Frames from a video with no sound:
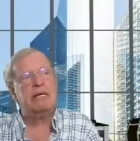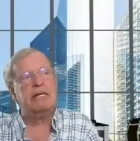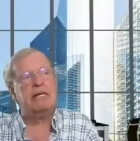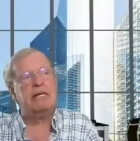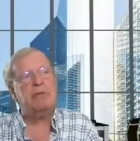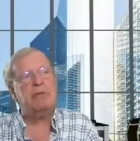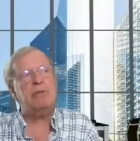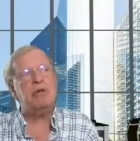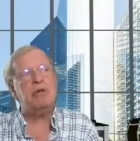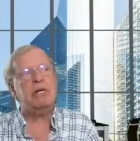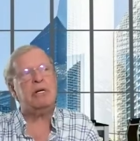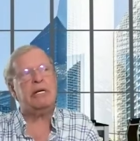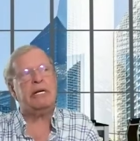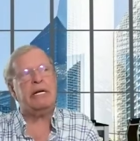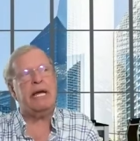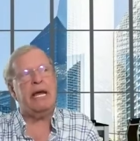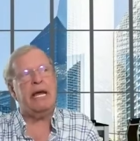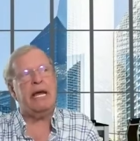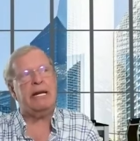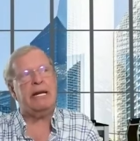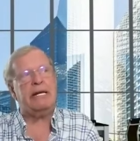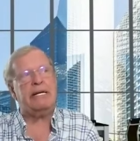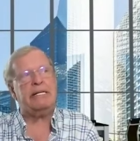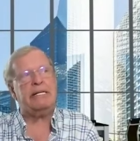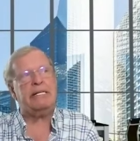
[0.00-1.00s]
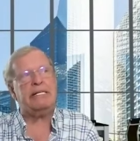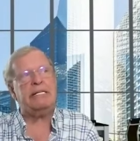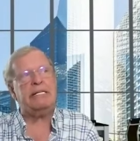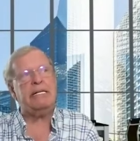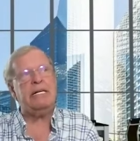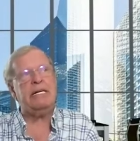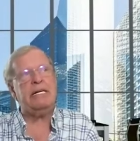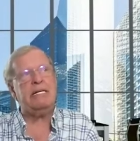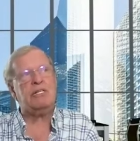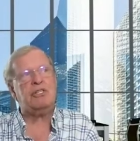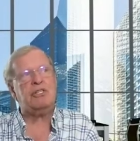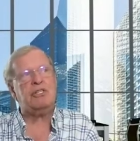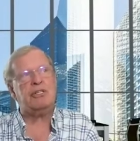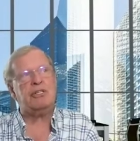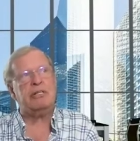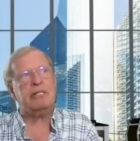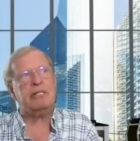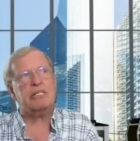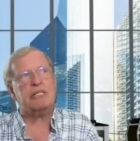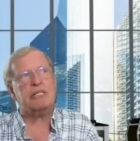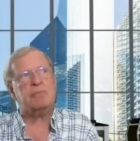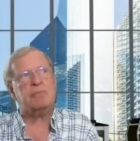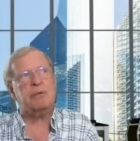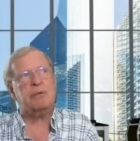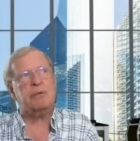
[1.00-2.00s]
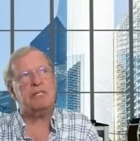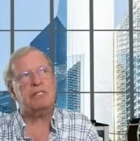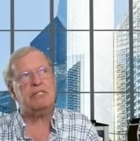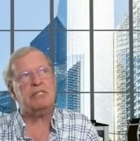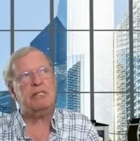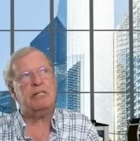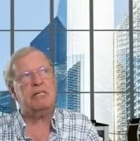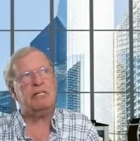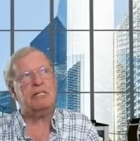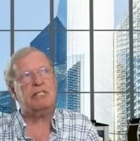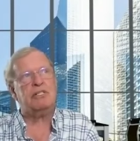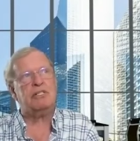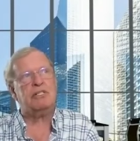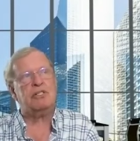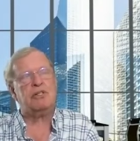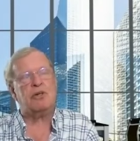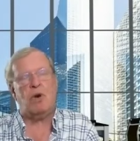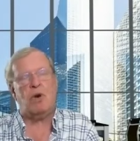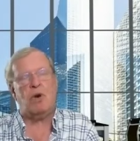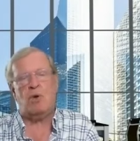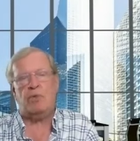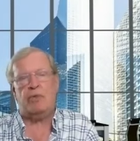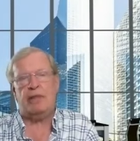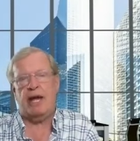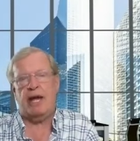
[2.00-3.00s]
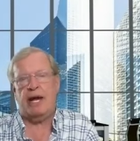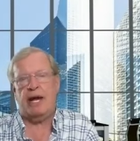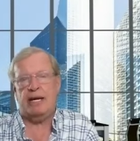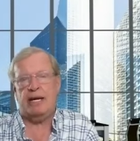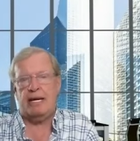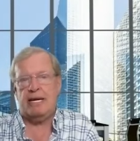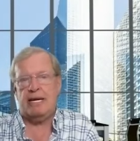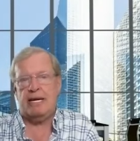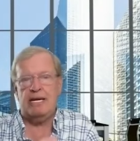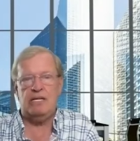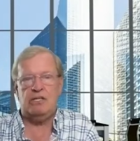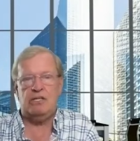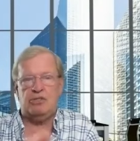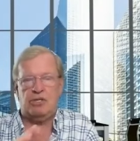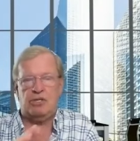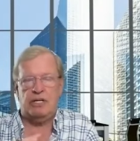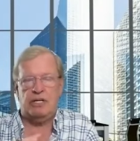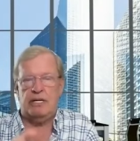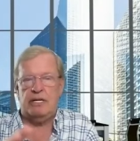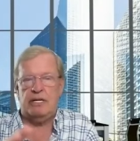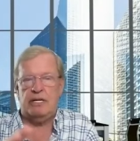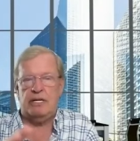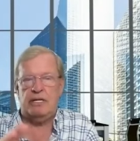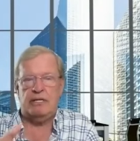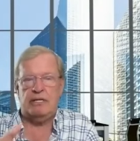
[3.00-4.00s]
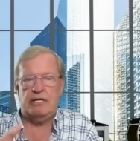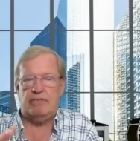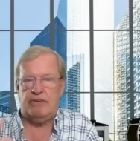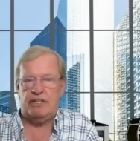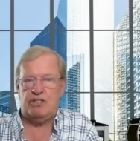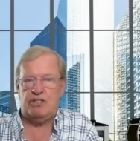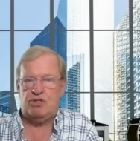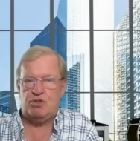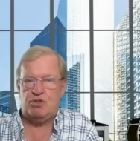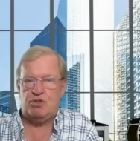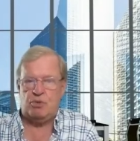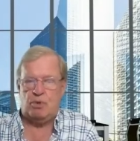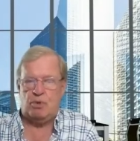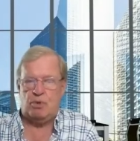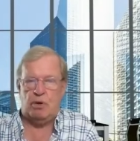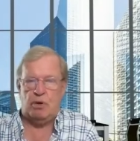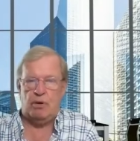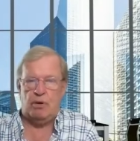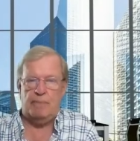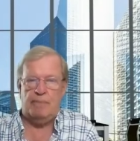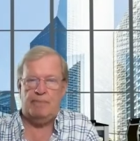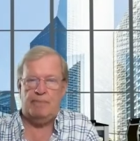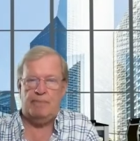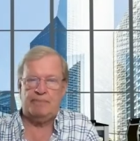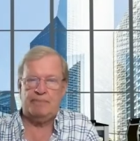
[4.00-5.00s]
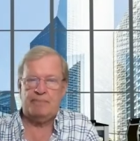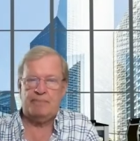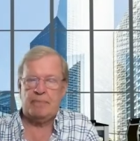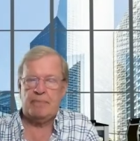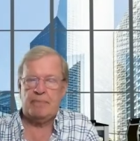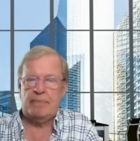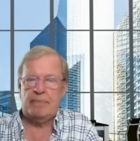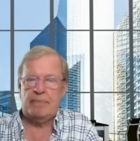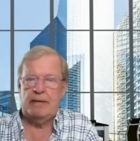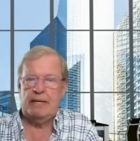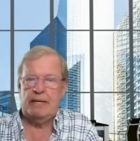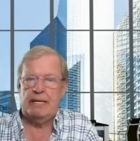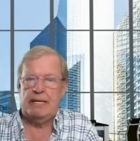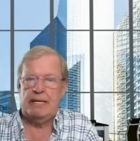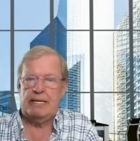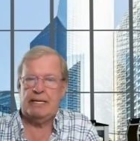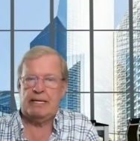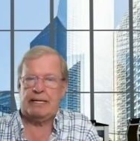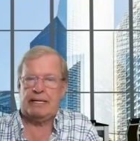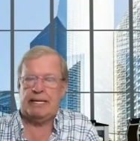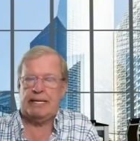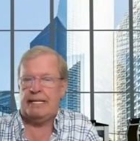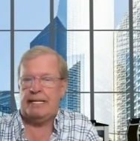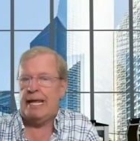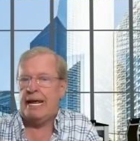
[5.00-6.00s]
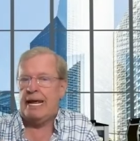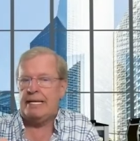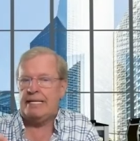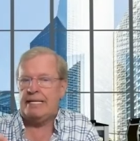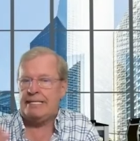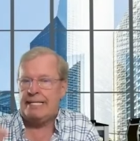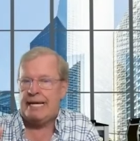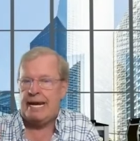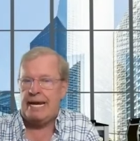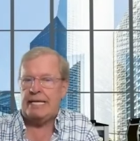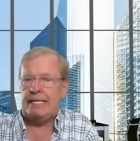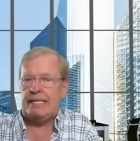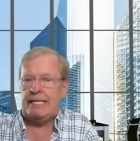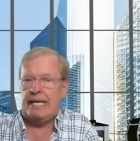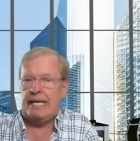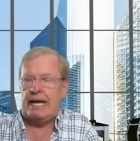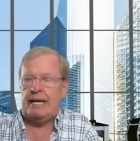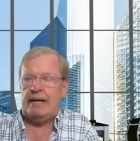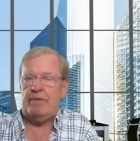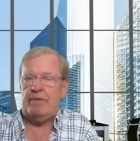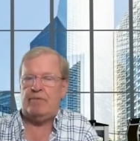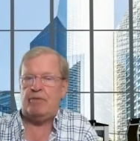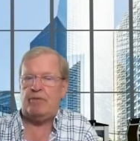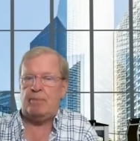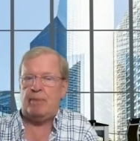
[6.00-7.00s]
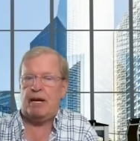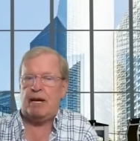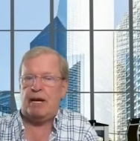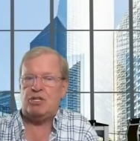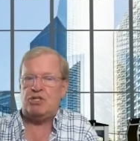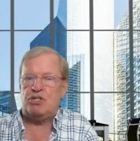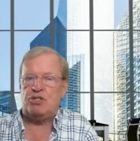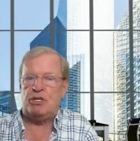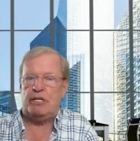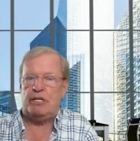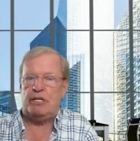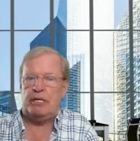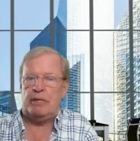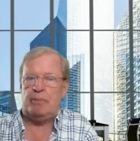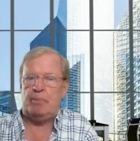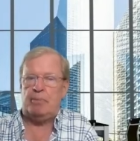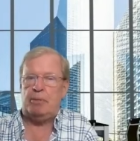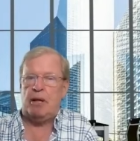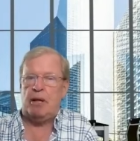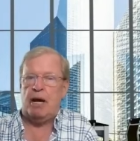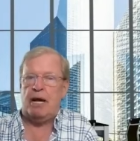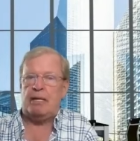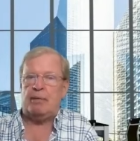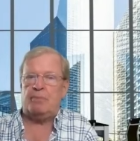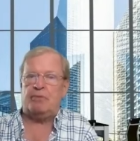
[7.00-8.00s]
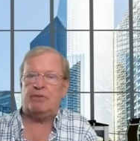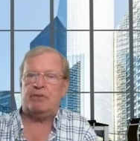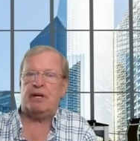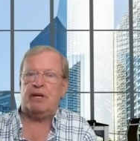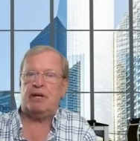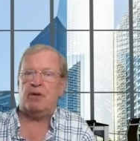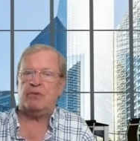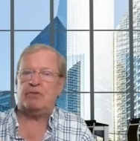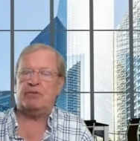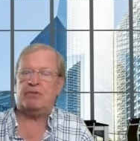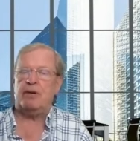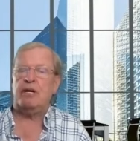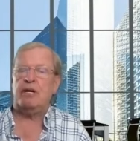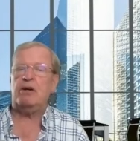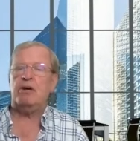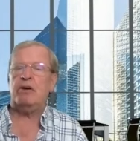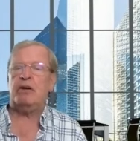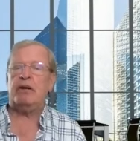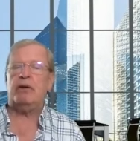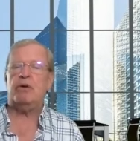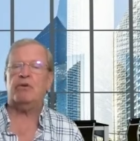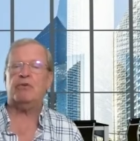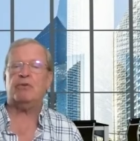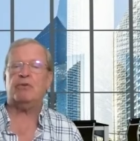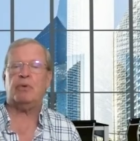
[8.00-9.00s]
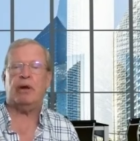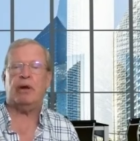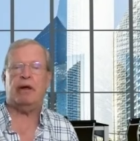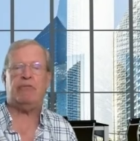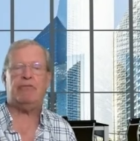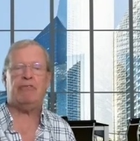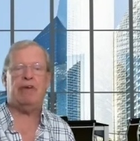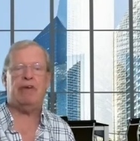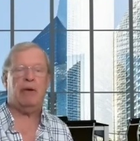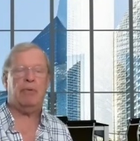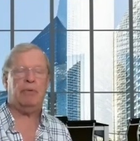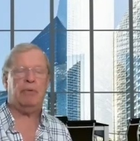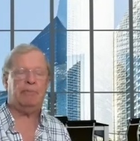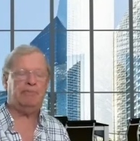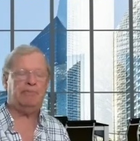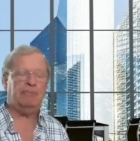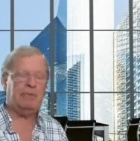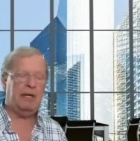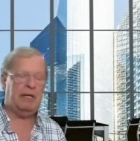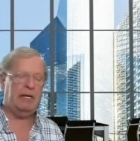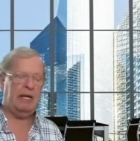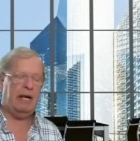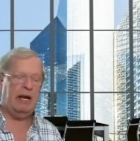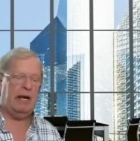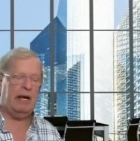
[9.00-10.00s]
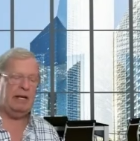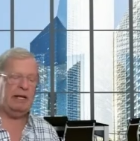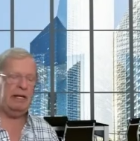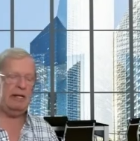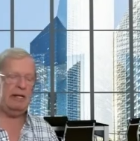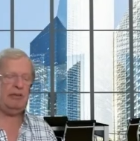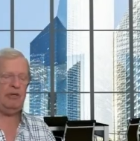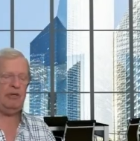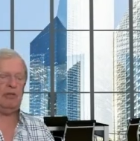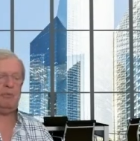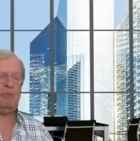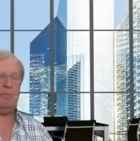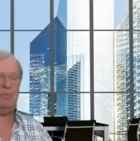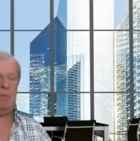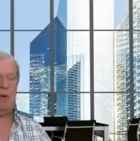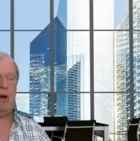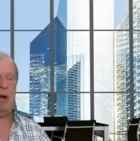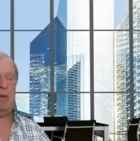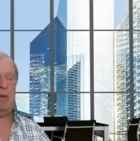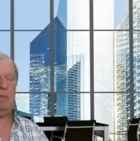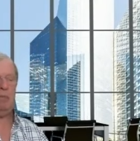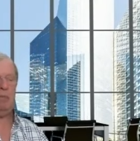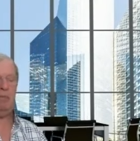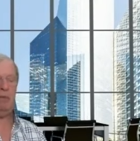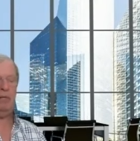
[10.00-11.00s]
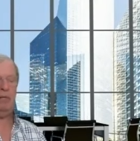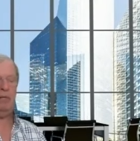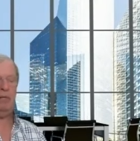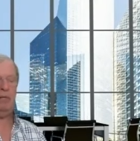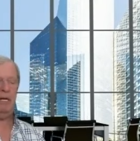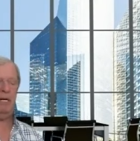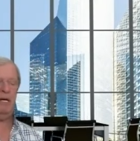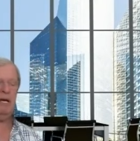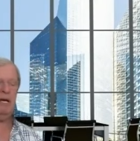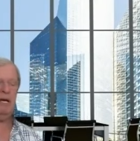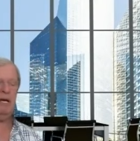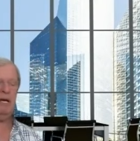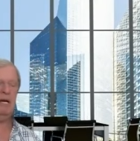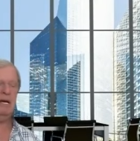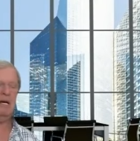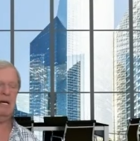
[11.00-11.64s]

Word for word: communicate and teach this business so that each individual can then take that information and apply themselves. And here, here's what I found. And, and this is probably